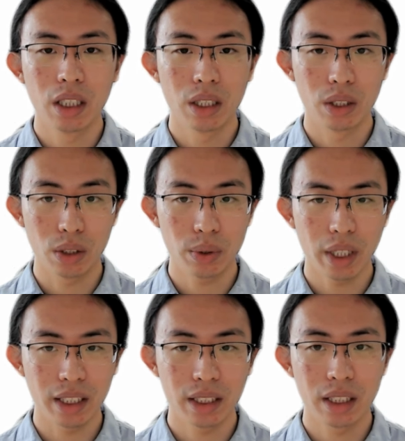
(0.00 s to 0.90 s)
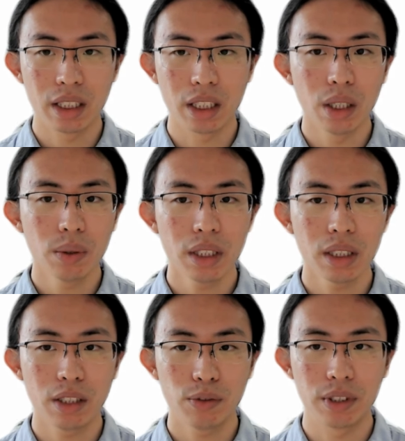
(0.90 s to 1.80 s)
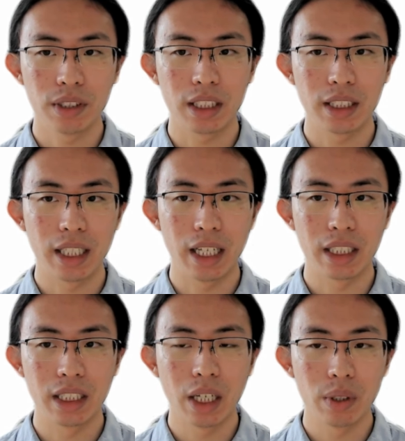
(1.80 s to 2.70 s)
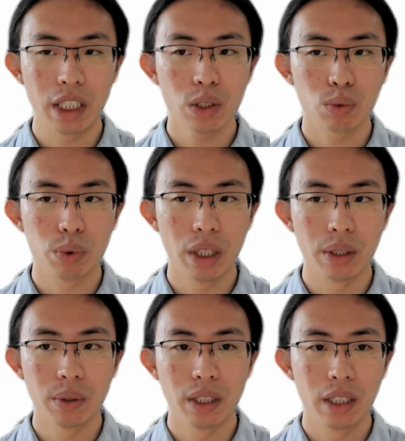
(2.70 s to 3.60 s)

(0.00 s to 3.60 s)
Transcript: You're right, the only difference is that now each row